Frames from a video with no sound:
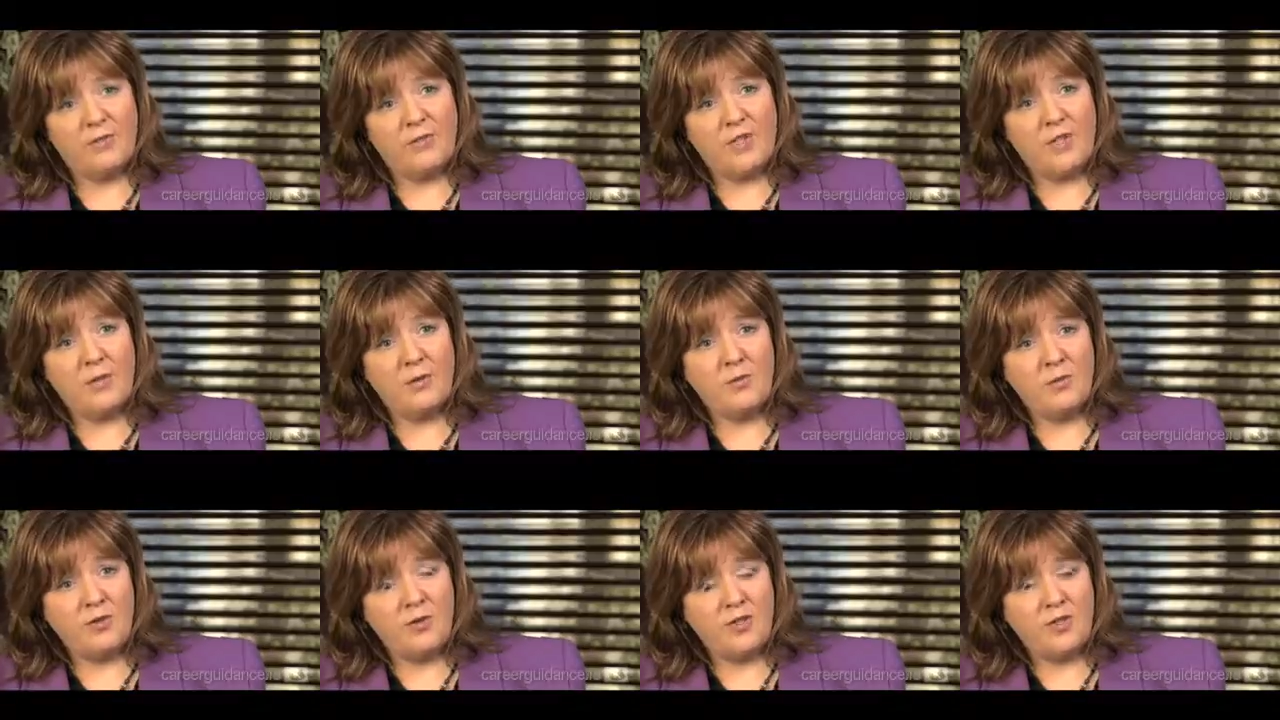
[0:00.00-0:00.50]
from
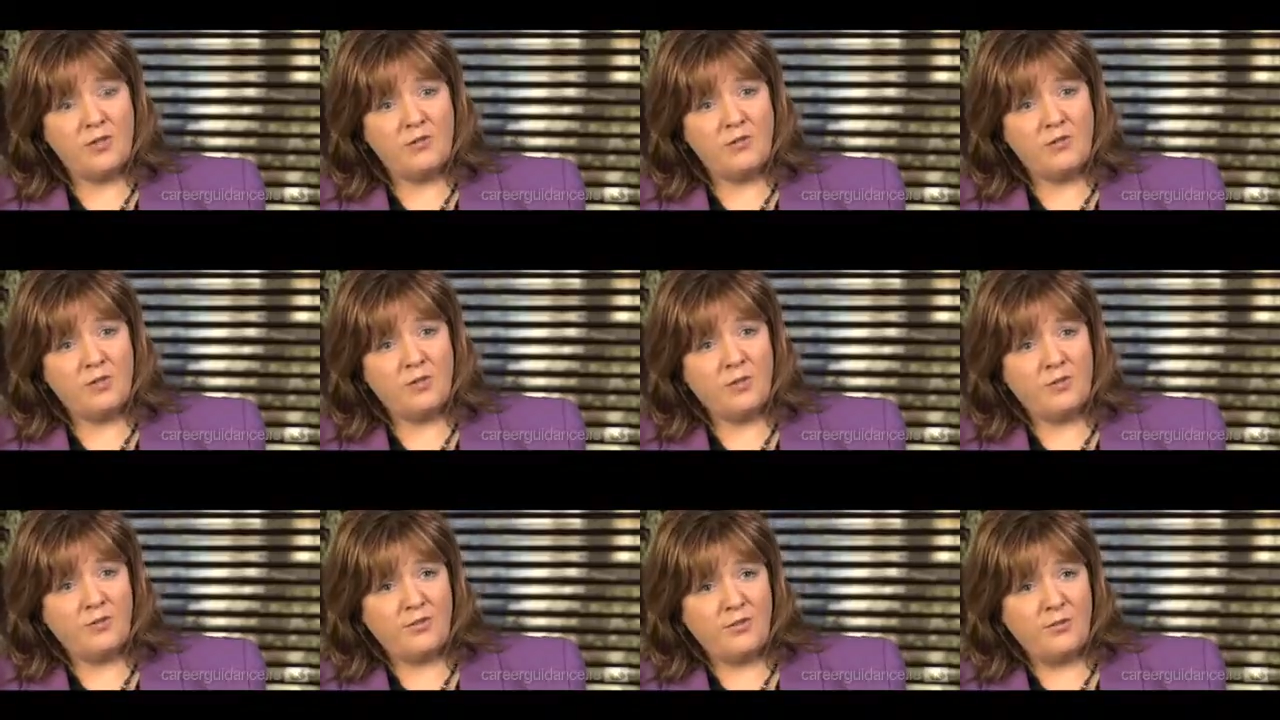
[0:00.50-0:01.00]
their point of
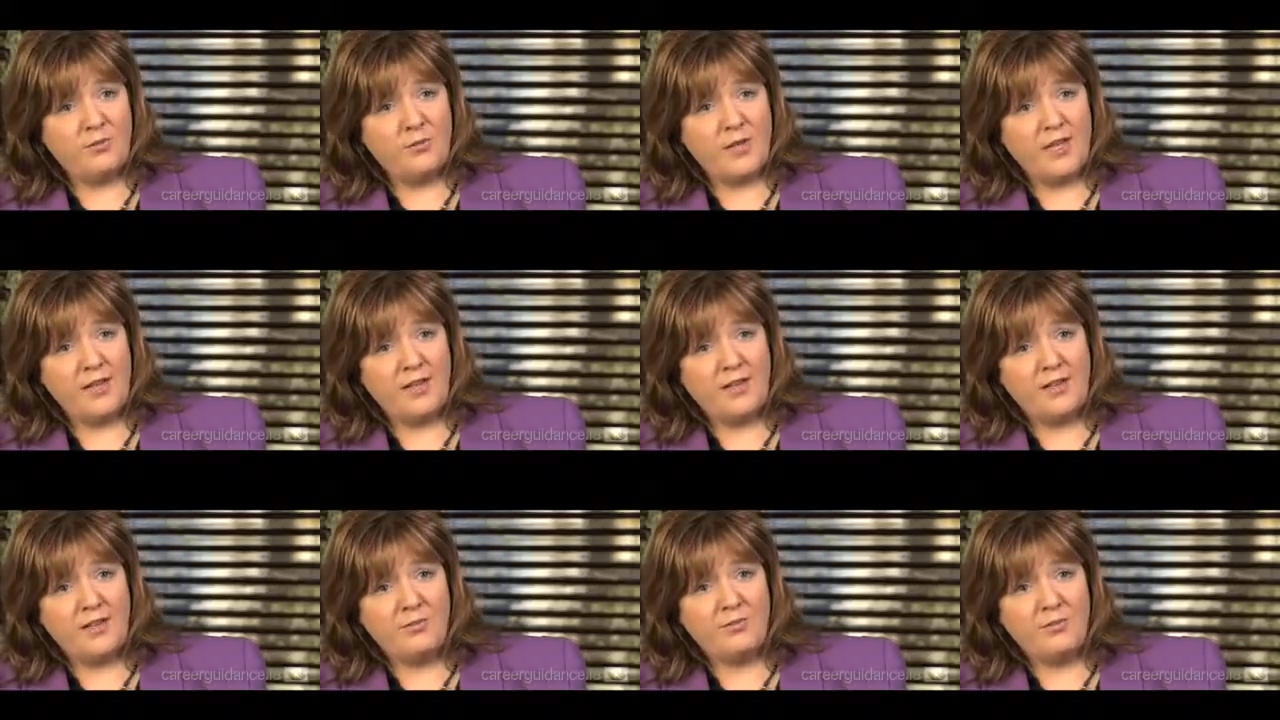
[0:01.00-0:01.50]
view and from
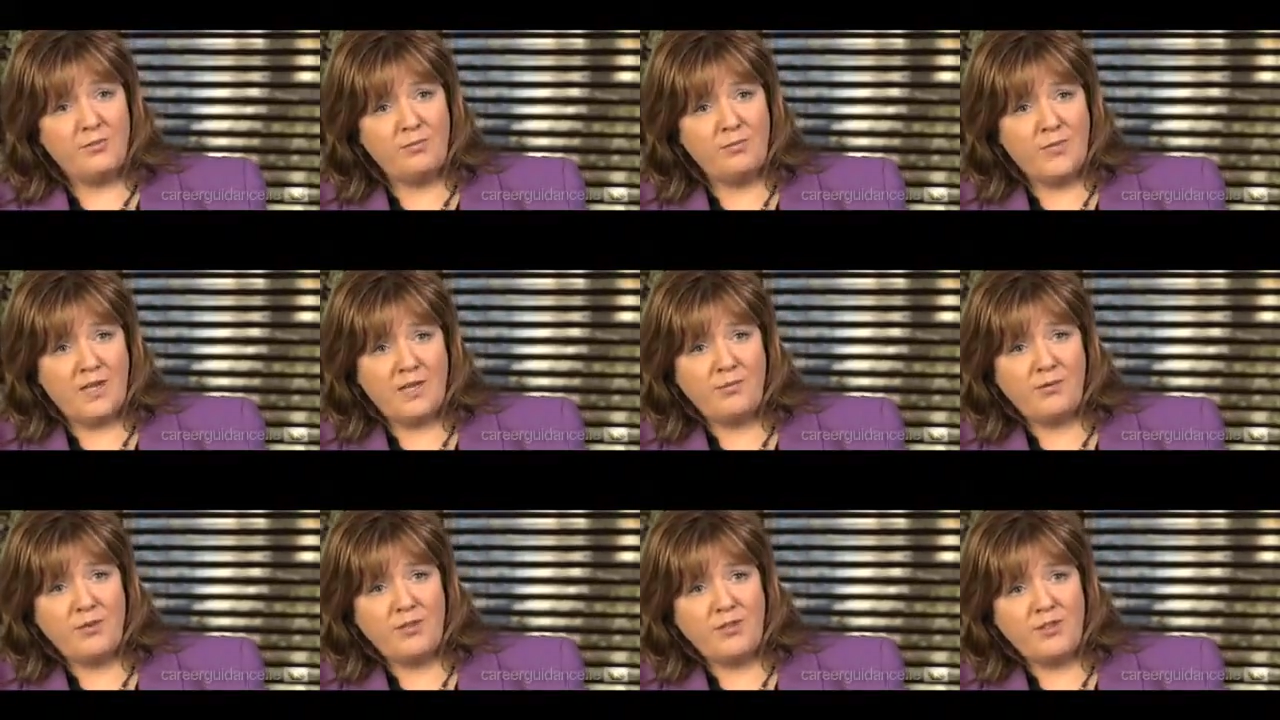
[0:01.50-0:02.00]

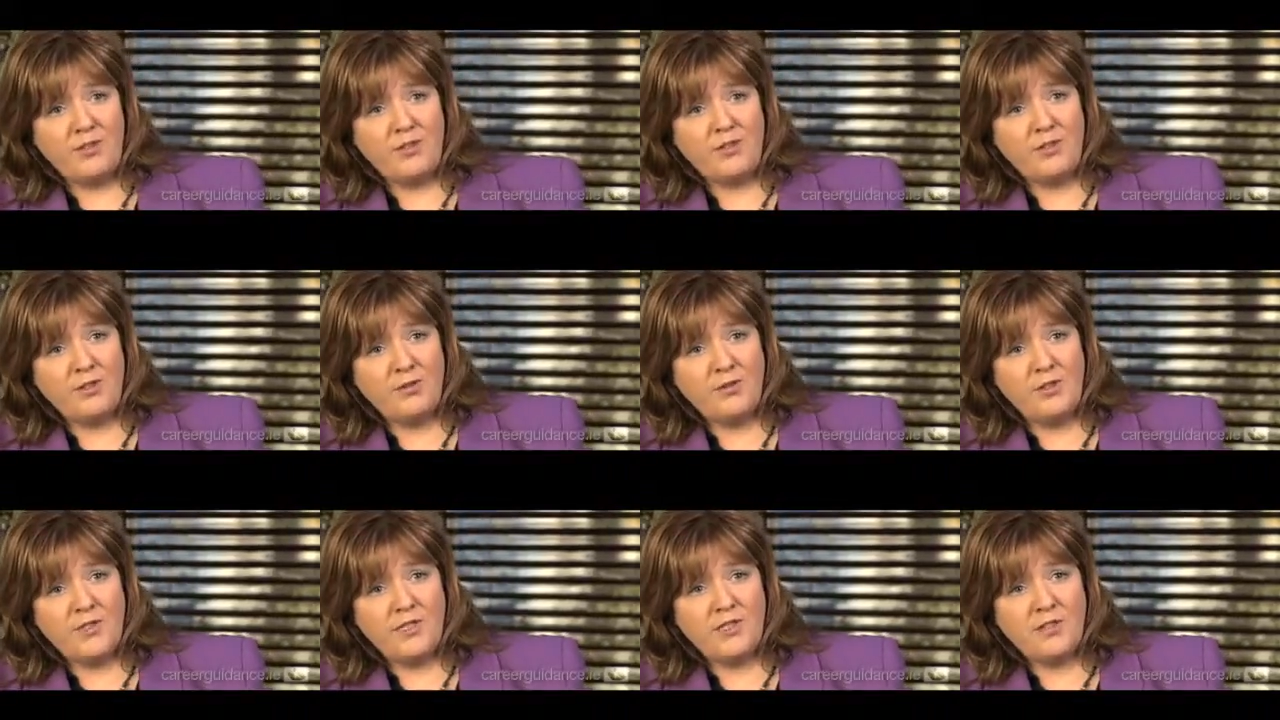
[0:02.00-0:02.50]
my point of
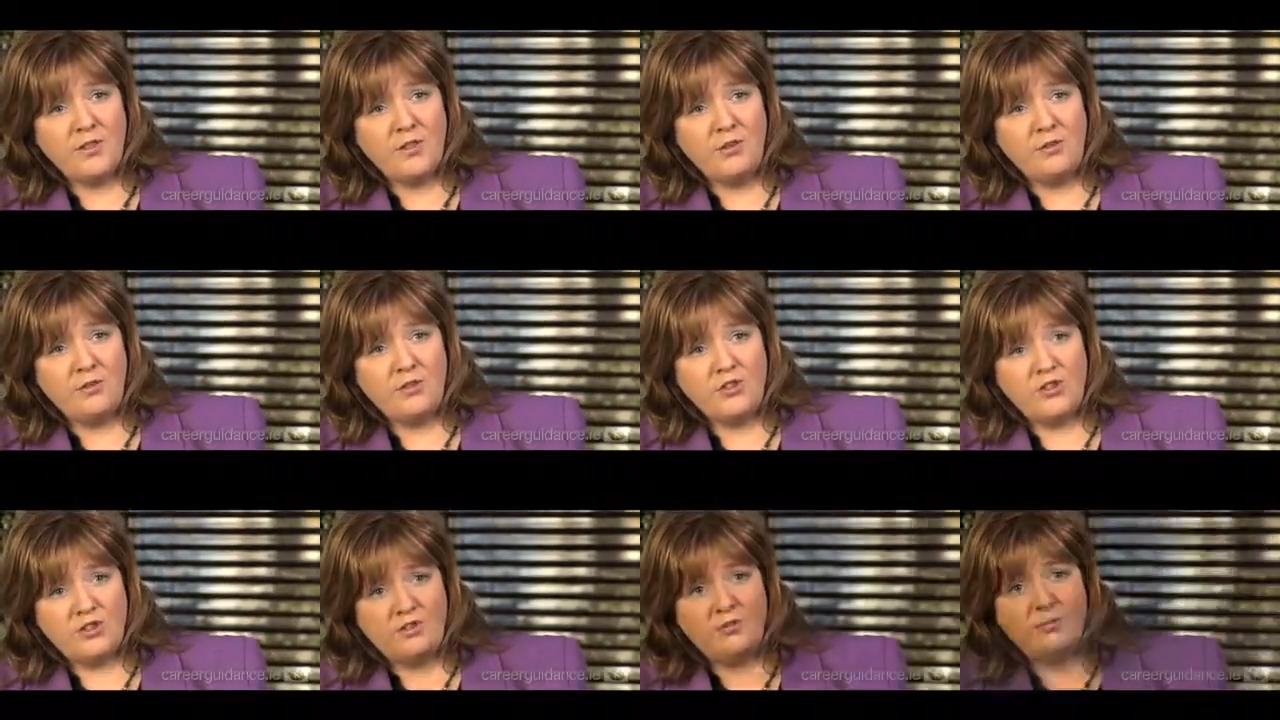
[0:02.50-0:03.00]
view as a
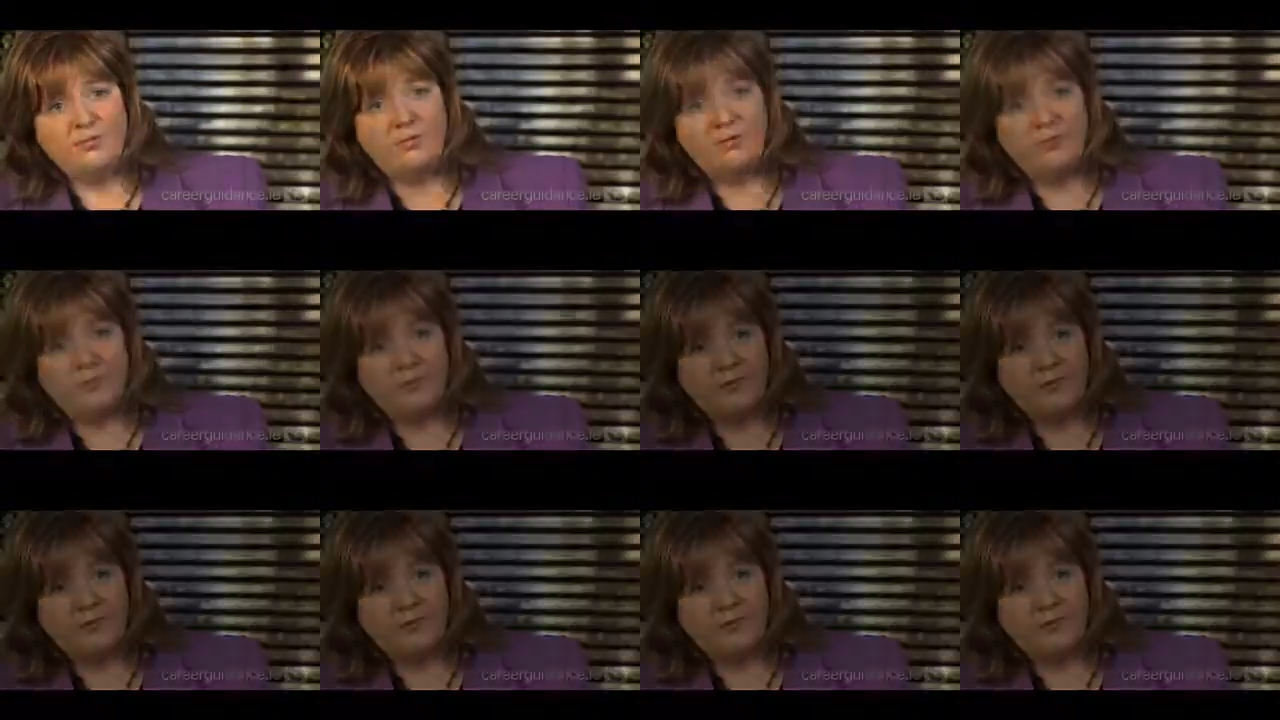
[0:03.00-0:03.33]
coach.